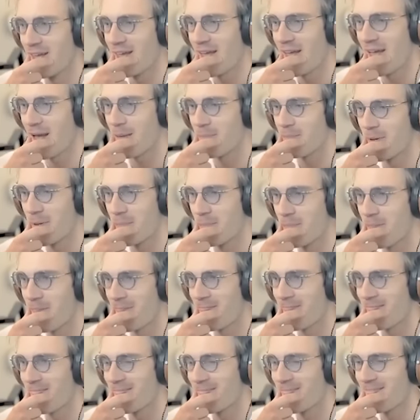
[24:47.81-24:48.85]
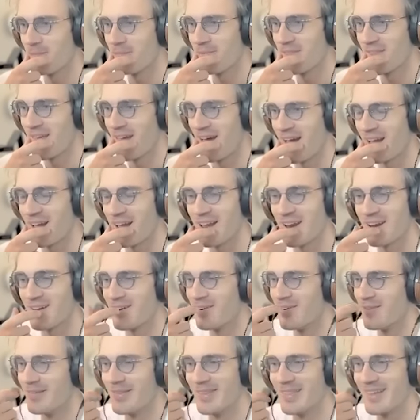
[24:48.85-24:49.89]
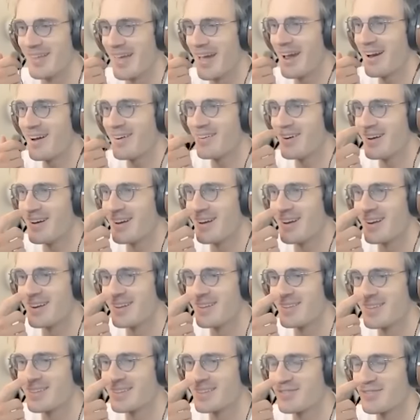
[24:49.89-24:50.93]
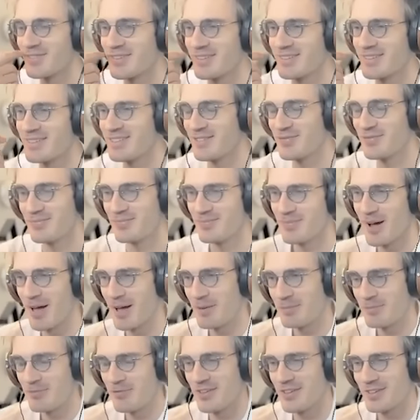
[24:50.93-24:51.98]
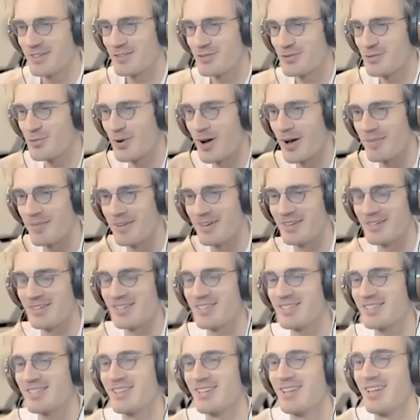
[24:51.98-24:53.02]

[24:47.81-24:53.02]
Ib. I gotta go with Gary. This mom feels too ominous.